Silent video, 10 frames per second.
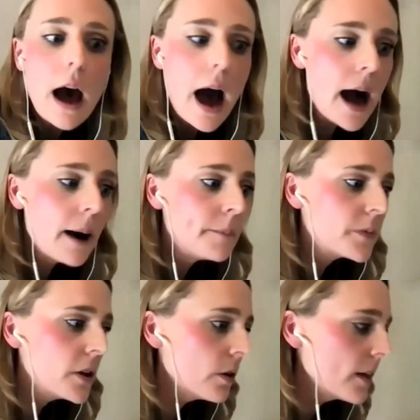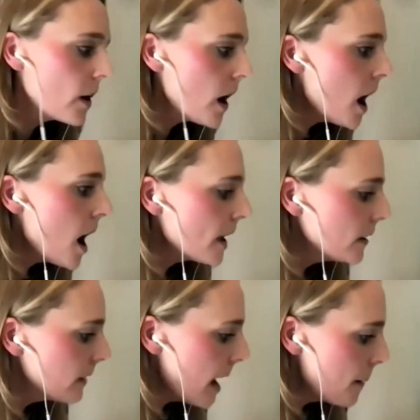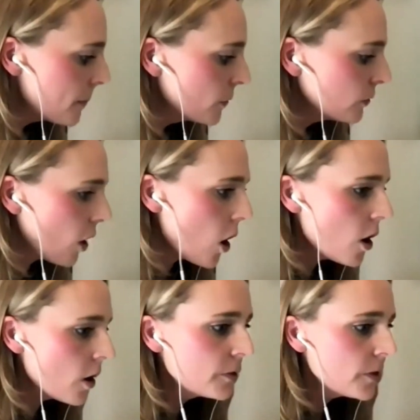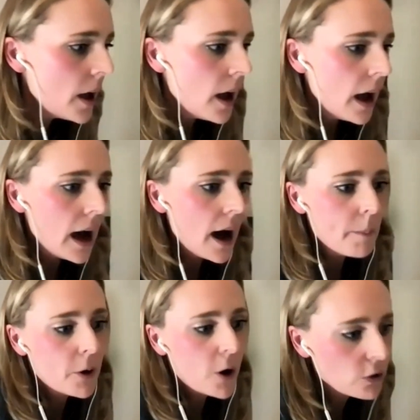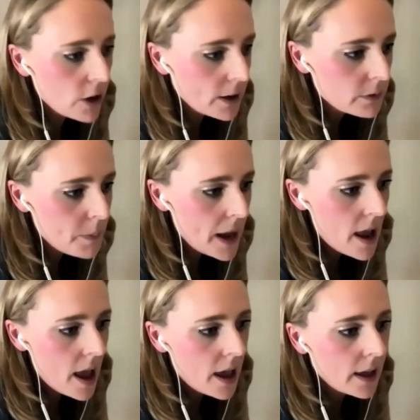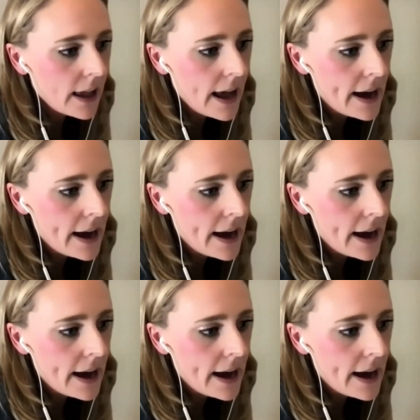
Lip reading: There are examples of projects being